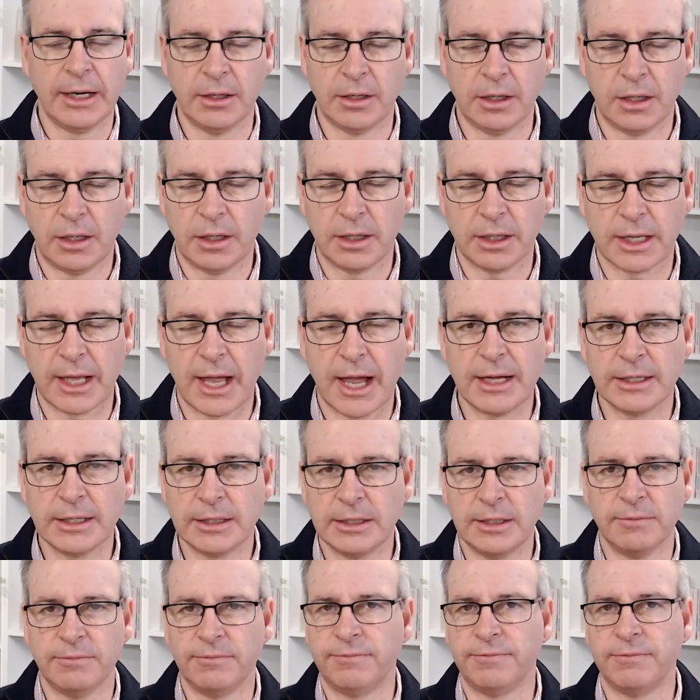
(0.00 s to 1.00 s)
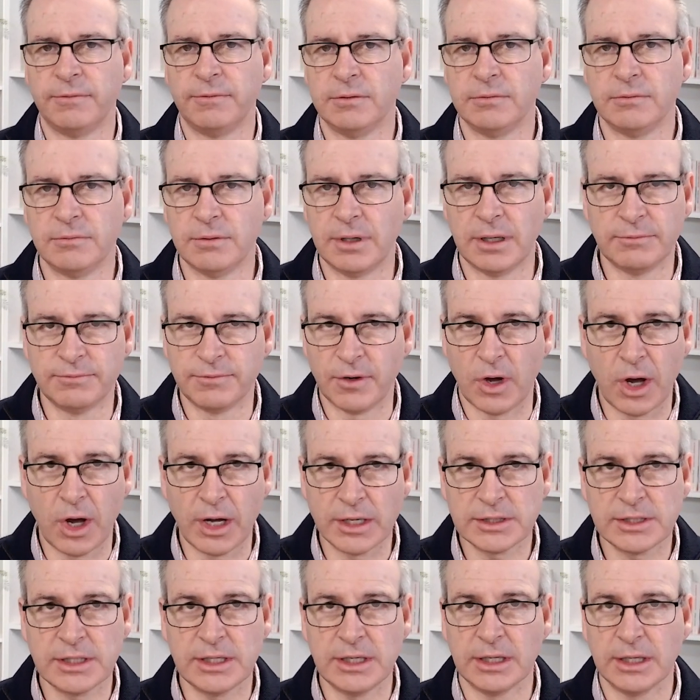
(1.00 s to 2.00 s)
I can't give
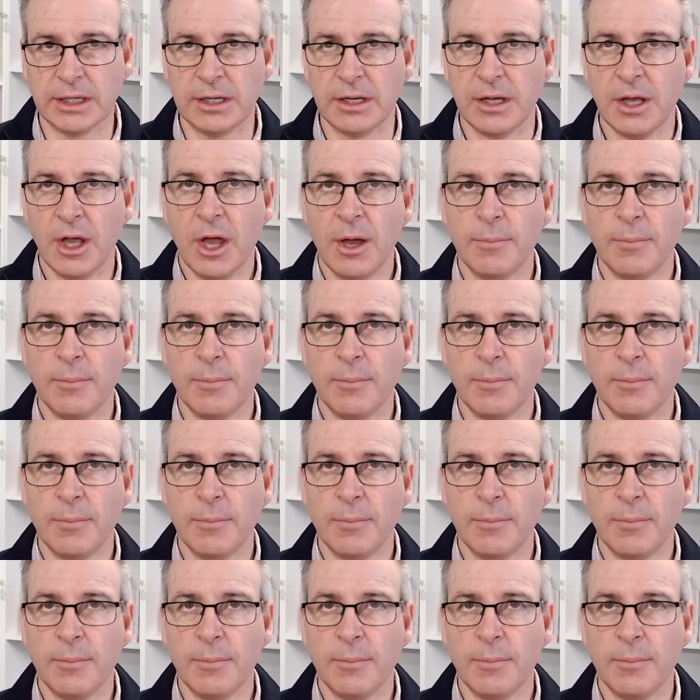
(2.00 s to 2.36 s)
advice here,